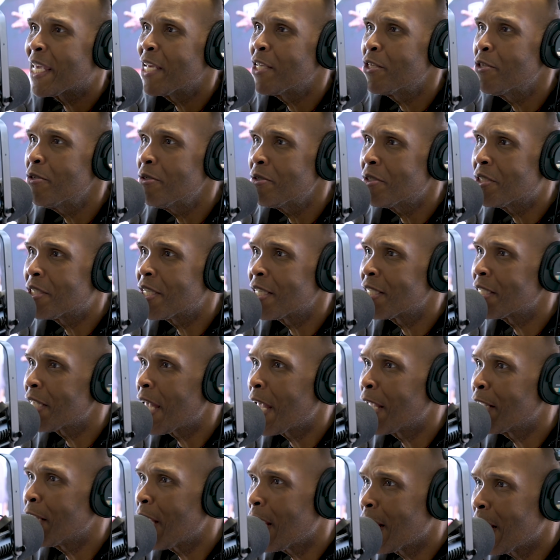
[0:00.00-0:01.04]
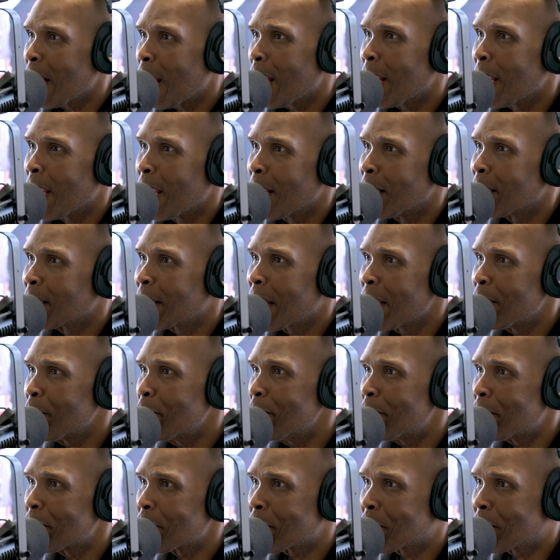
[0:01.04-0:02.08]
can you just and, and and can
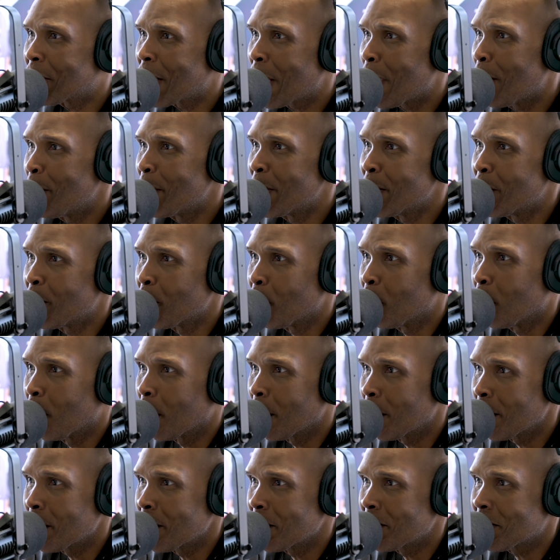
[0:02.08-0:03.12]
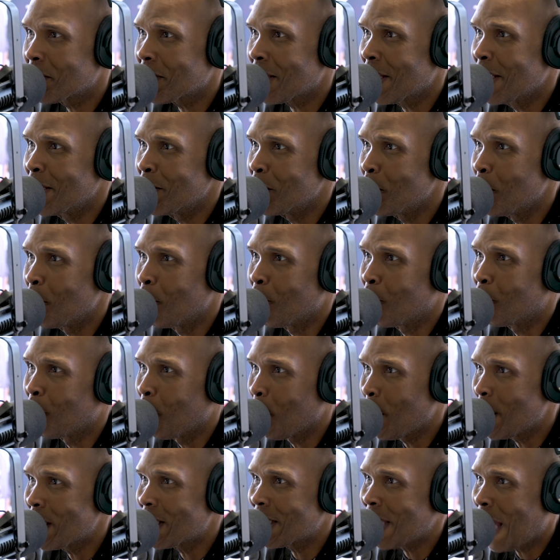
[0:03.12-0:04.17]
you just tell me the words in your
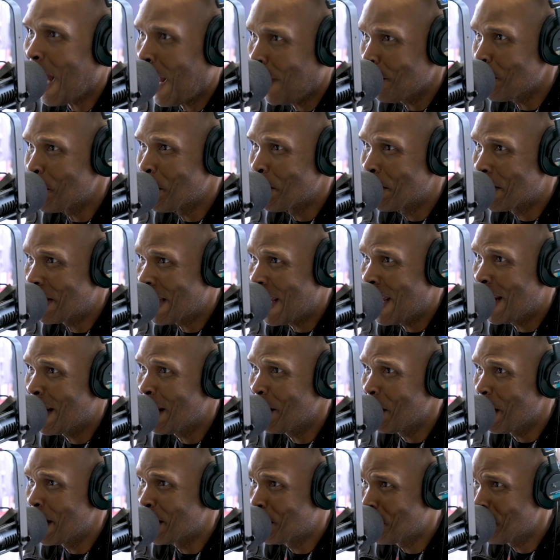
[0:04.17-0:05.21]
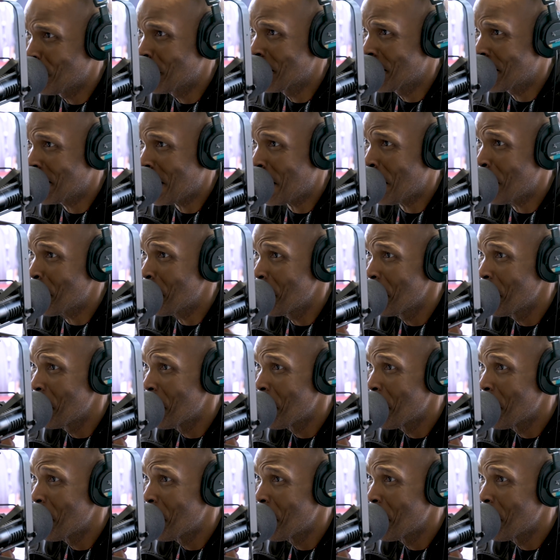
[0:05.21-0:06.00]
voice how you said it into the tape?